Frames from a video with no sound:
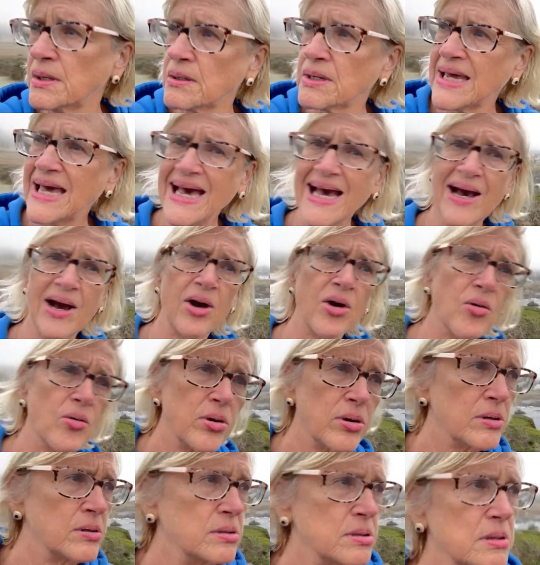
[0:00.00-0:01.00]
cow
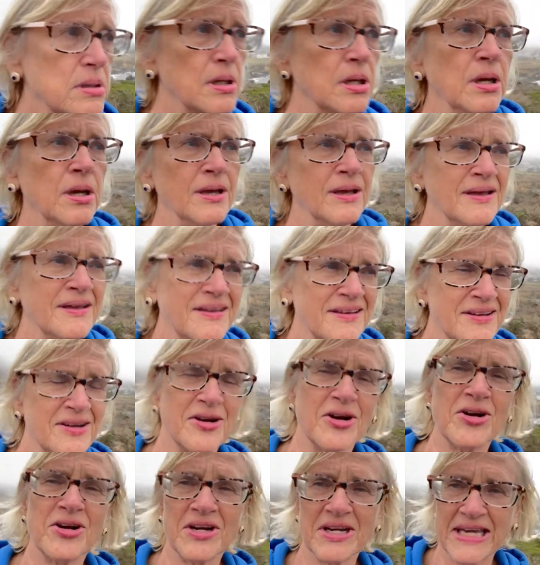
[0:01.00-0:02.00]

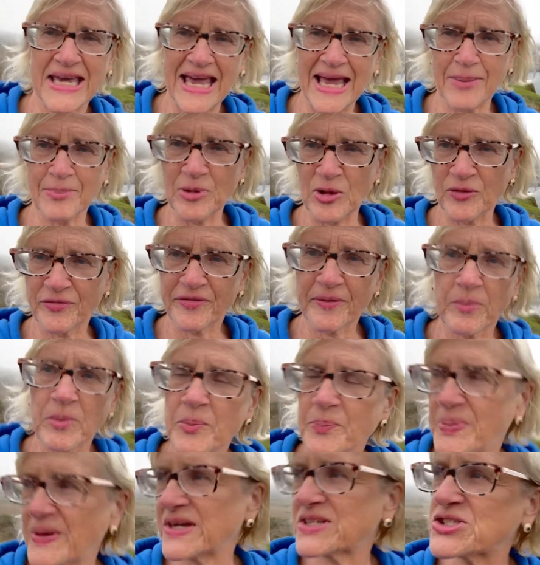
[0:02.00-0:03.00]
or a camel from a
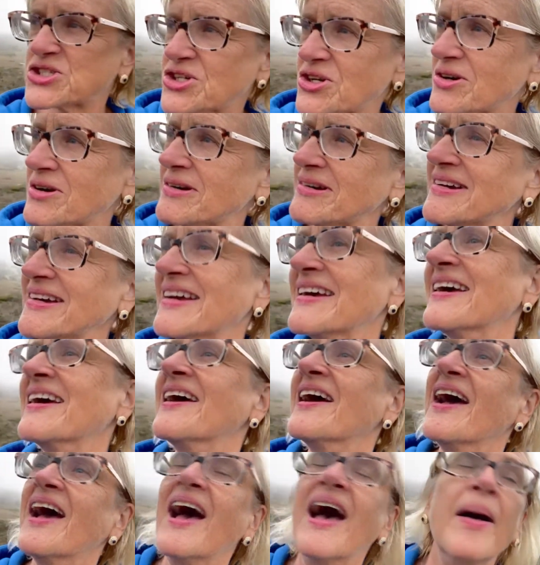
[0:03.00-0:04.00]
picture
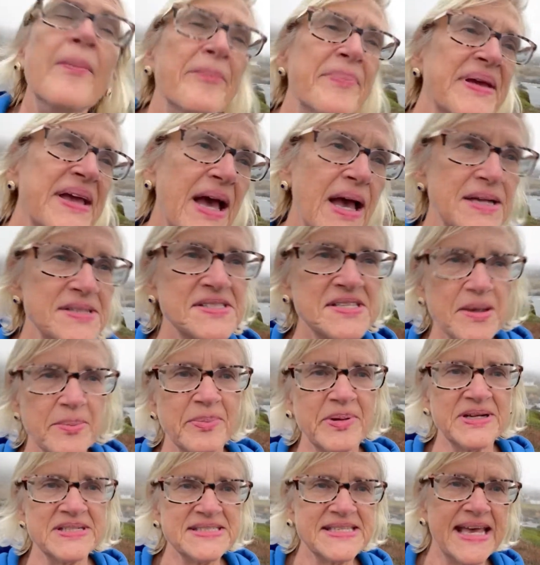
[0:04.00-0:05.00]
behind
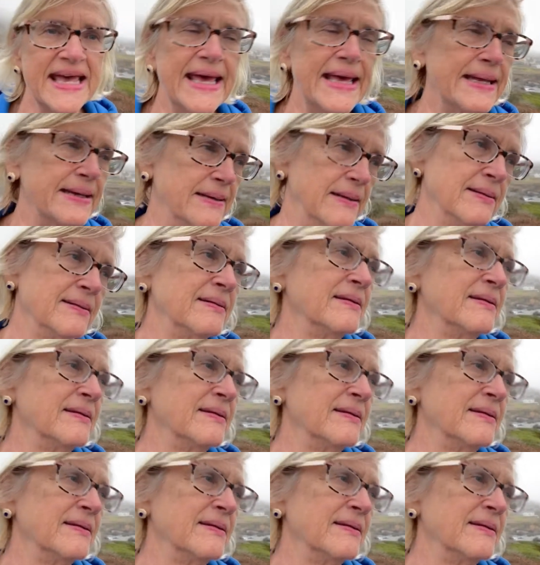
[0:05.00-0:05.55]
somebody's head.